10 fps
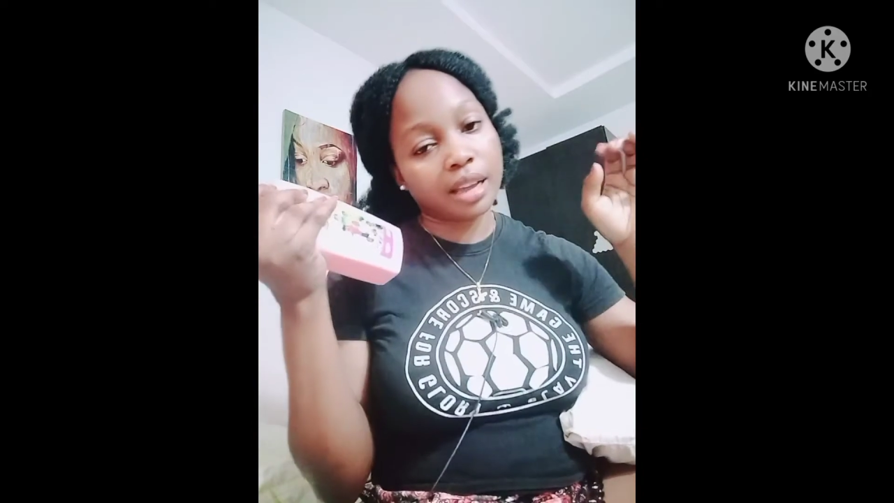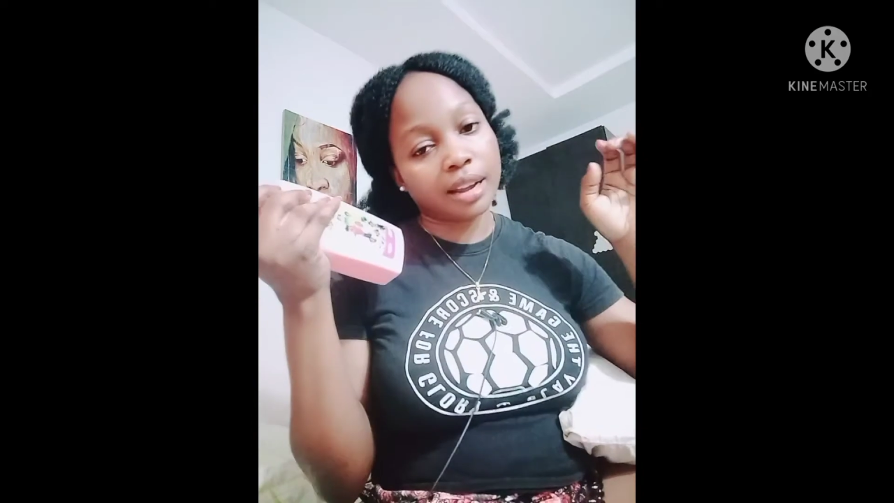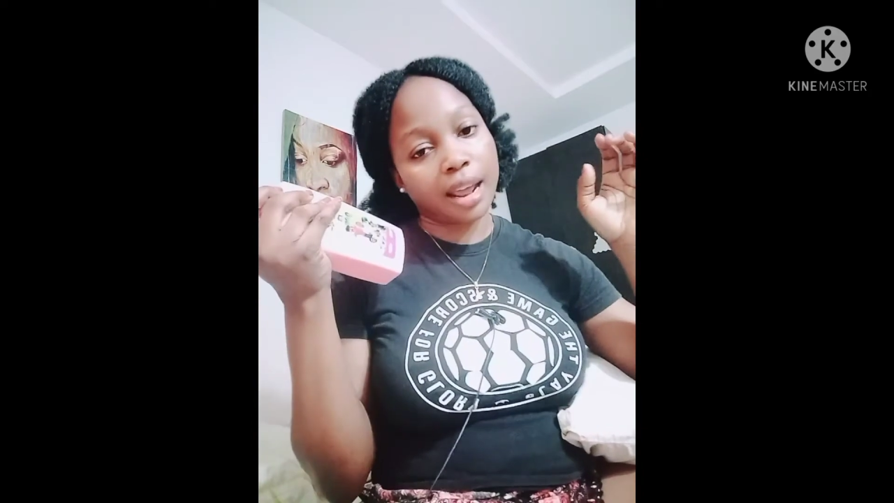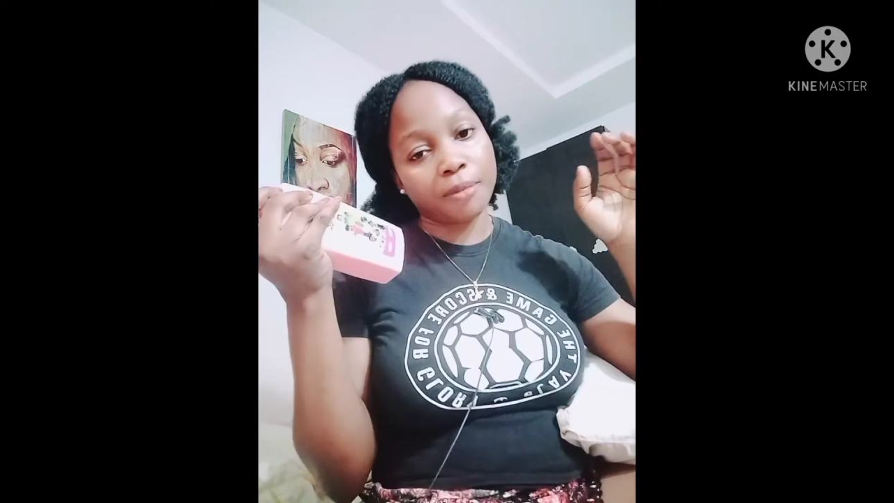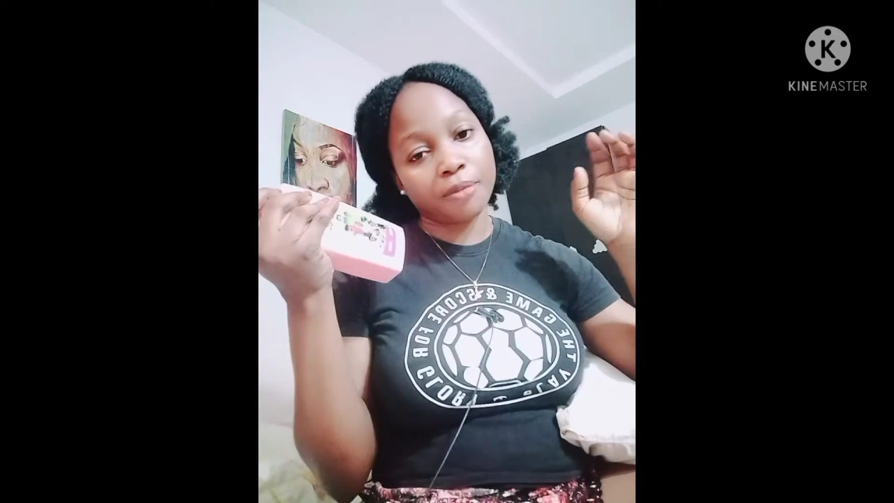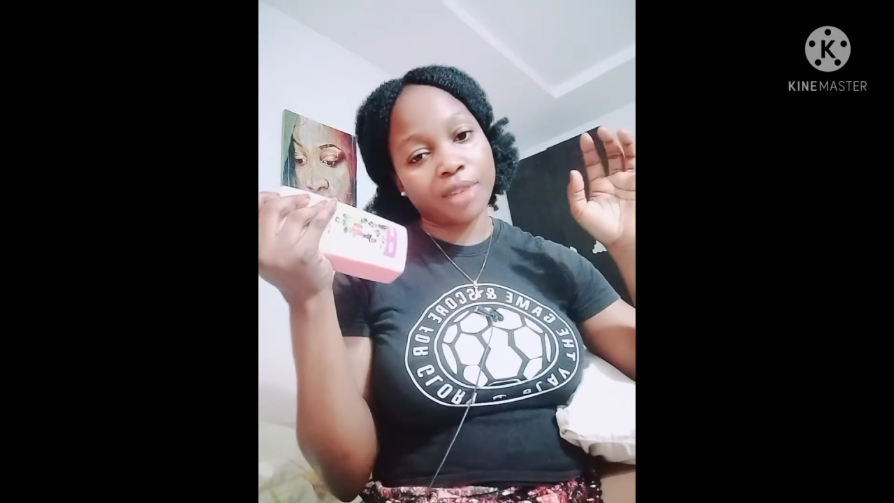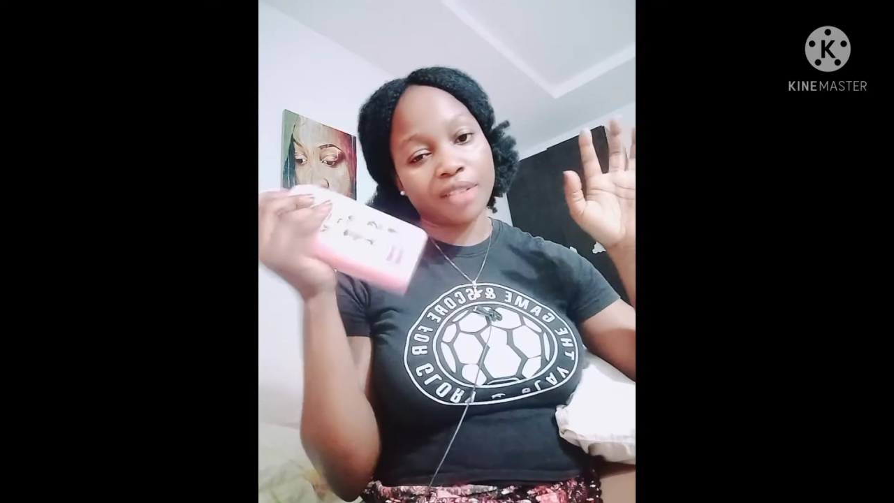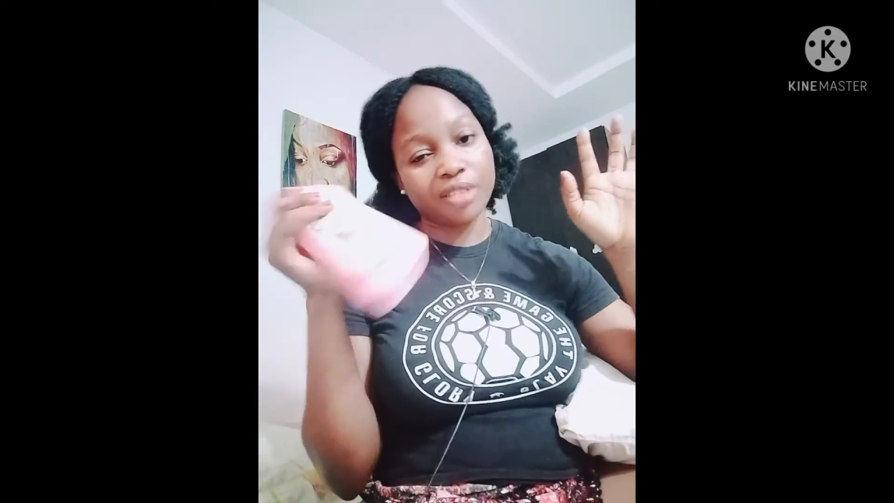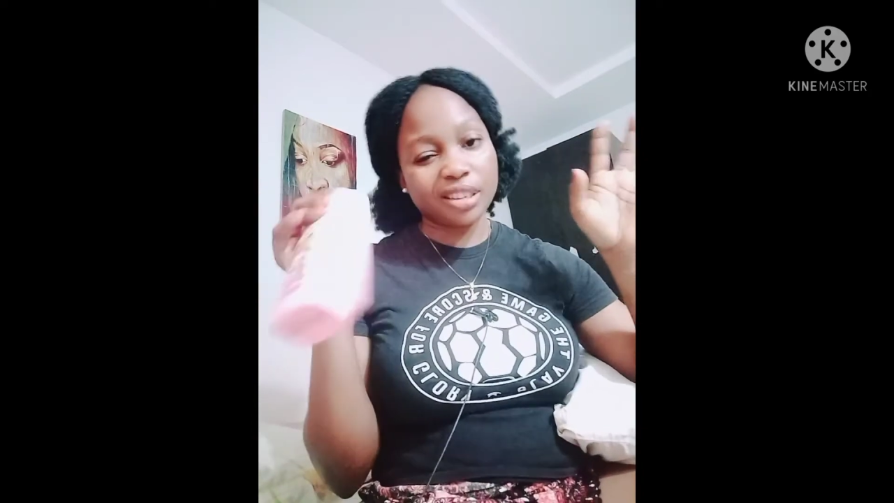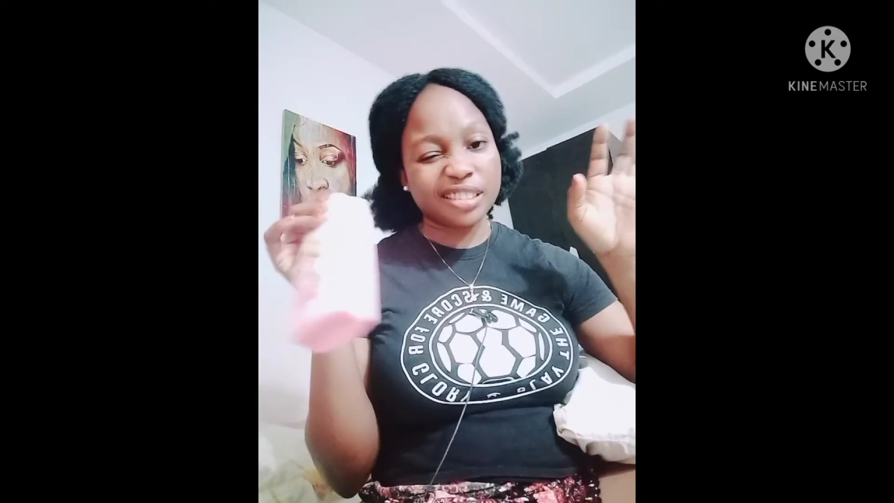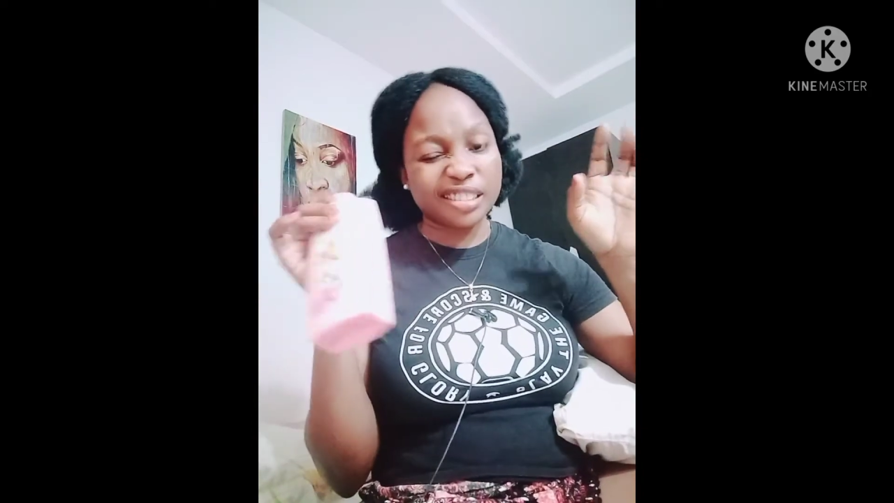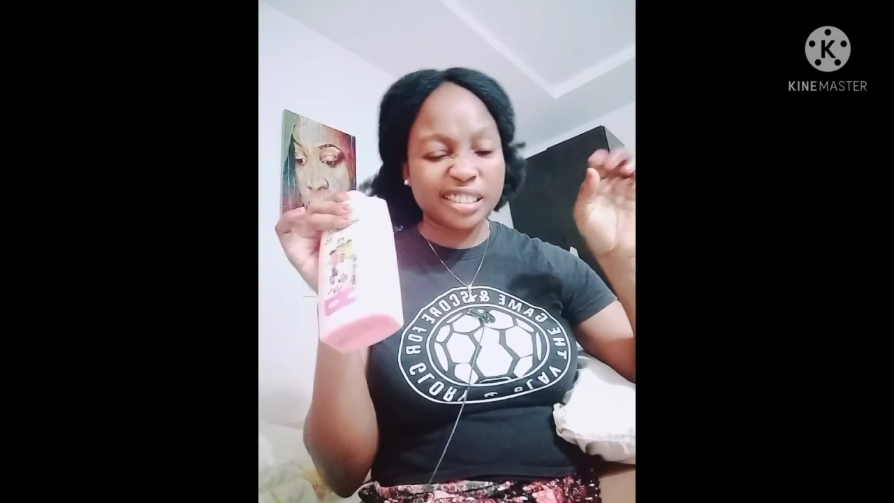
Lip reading: that I really did